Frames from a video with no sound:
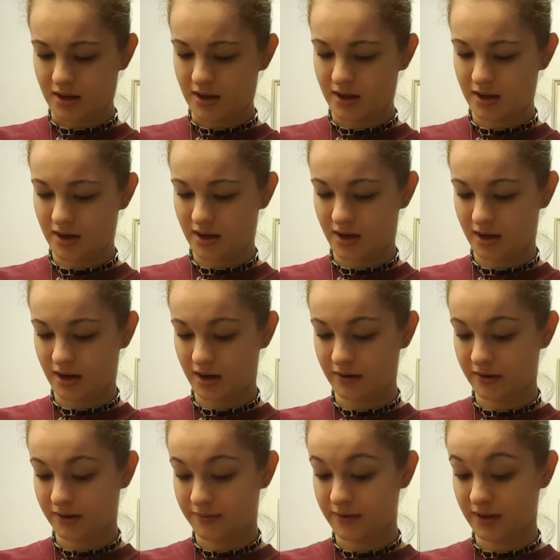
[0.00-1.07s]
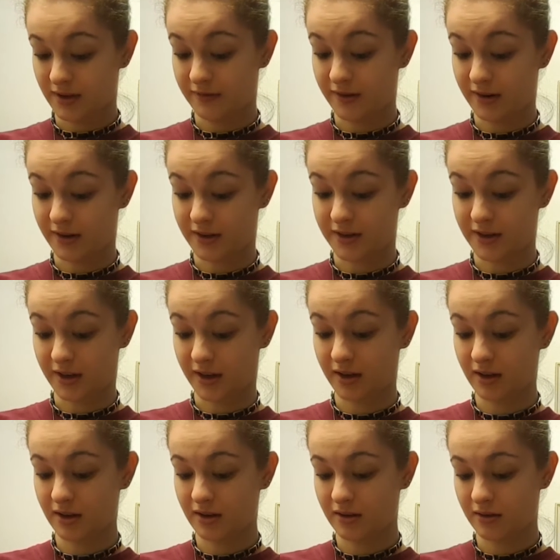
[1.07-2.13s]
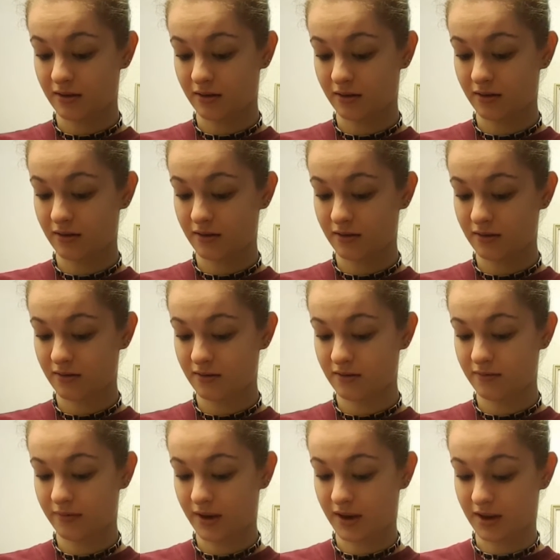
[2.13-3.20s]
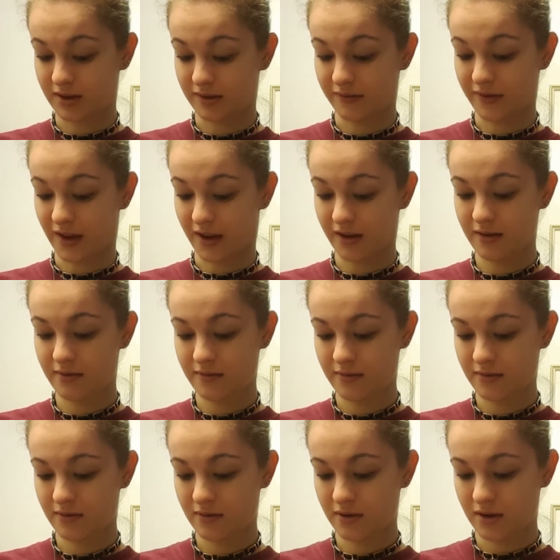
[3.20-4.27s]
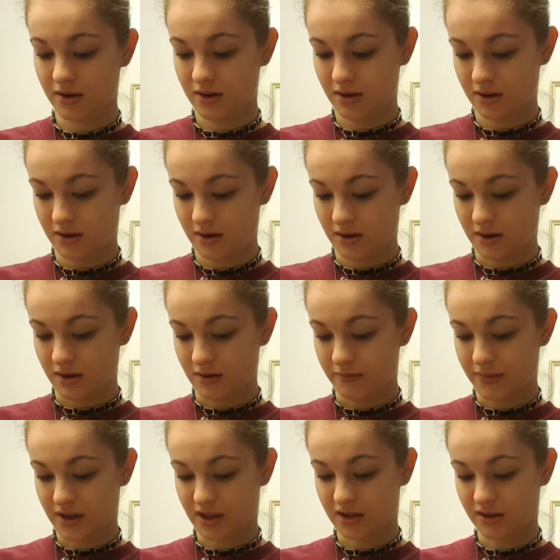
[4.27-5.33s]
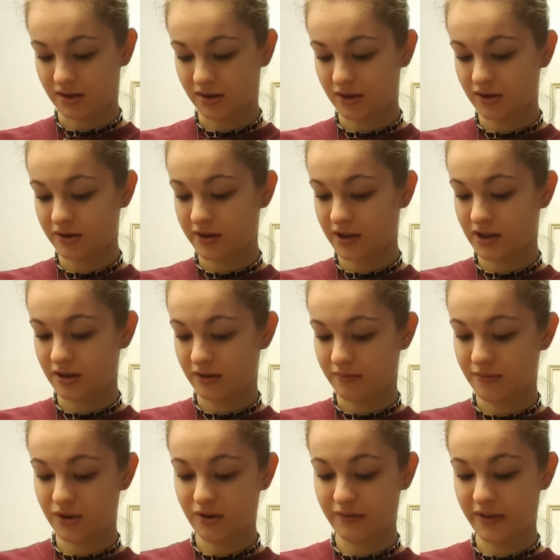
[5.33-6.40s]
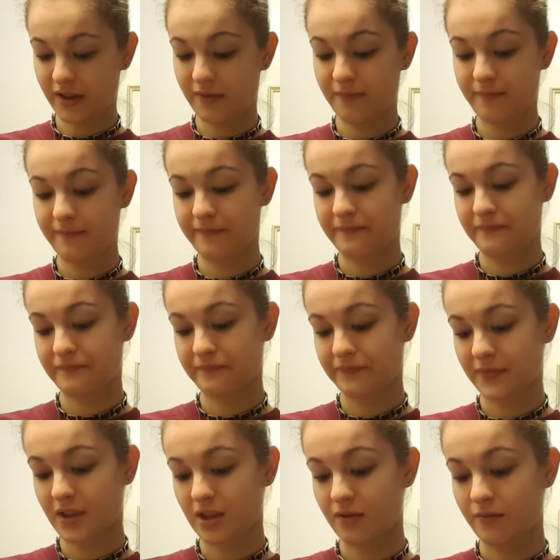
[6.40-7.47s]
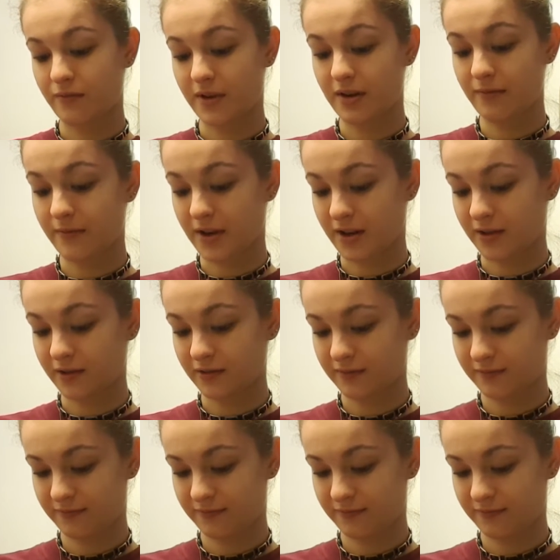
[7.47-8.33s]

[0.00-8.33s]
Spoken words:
And he was really very sick because of that. But the surgery to remove them went well.